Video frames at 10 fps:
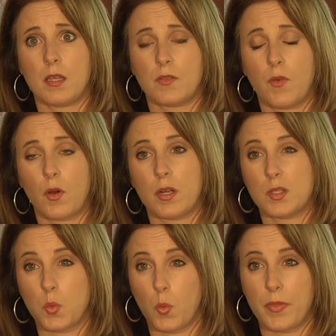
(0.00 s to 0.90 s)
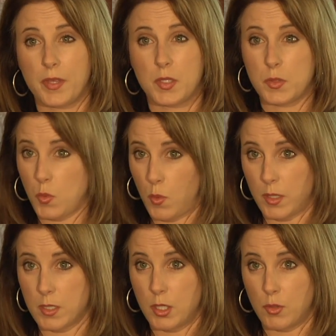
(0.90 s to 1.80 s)
as far as what this was
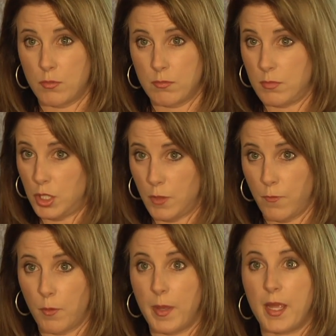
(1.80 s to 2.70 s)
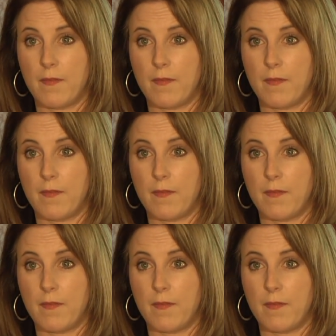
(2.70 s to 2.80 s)
going to do for me,